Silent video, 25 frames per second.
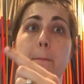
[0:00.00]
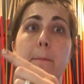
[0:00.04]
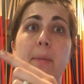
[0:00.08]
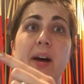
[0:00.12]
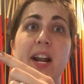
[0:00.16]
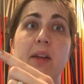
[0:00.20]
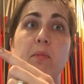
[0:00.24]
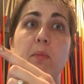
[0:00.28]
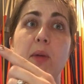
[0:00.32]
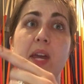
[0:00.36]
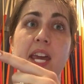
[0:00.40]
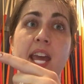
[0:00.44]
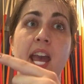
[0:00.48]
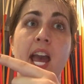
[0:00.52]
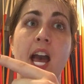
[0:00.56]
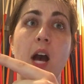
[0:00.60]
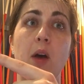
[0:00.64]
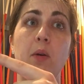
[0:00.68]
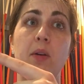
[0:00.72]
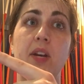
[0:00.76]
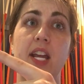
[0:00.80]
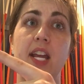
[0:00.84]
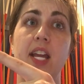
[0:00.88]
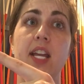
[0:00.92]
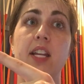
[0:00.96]
But we
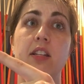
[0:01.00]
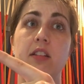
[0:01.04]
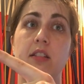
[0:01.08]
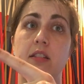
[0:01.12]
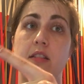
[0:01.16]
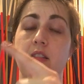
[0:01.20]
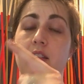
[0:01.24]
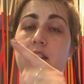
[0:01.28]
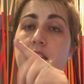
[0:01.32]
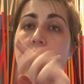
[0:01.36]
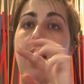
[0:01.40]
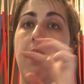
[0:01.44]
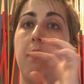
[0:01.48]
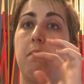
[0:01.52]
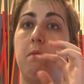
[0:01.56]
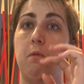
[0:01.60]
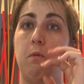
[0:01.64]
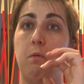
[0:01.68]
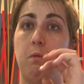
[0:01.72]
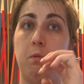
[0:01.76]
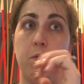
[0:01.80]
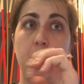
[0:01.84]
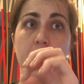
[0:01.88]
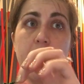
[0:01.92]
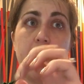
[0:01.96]
count it, that
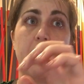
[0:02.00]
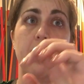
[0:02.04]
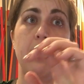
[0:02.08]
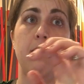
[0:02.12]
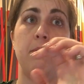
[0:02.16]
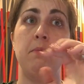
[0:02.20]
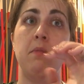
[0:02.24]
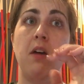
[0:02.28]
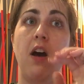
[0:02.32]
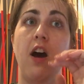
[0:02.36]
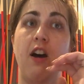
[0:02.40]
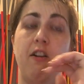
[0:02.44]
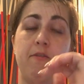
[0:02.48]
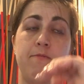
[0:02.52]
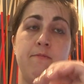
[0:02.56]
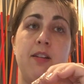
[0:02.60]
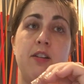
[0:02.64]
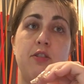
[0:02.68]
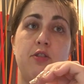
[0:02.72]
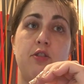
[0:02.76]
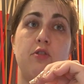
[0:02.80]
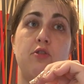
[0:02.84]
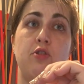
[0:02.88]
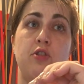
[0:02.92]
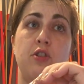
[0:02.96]
rhythm of
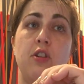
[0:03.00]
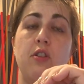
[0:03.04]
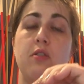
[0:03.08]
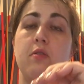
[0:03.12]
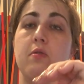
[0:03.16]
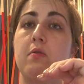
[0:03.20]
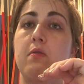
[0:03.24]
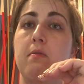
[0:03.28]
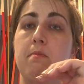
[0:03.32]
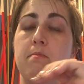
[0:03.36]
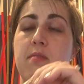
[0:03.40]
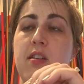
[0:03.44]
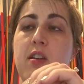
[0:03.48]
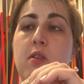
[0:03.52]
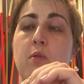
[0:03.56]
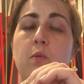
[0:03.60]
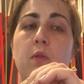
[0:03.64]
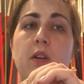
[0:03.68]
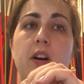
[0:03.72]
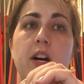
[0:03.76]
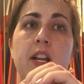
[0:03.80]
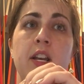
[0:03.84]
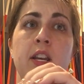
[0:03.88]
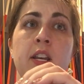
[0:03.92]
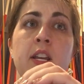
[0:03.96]
measure 2, beat
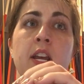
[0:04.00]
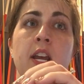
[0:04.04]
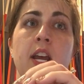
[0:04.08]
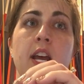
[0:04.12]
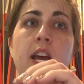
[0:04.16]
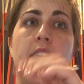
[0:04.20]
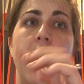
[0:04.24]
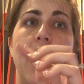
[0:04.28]
1,